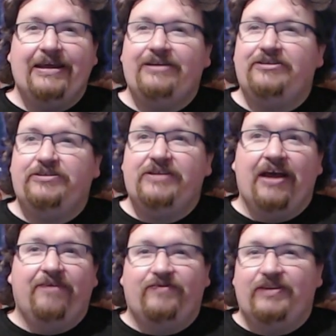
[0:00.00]
they
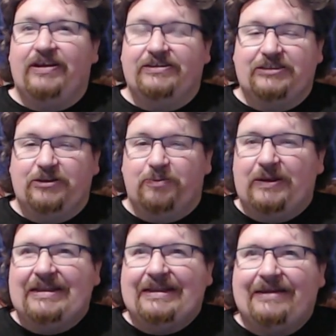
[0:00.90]
have lost the
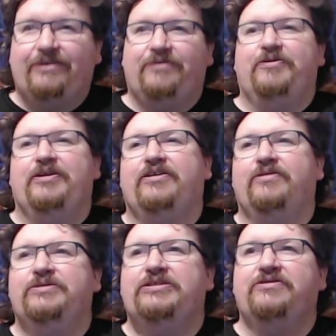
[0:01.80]
plot when it
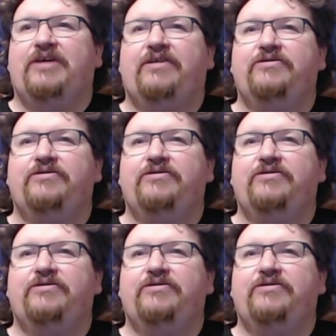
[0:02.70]
comes to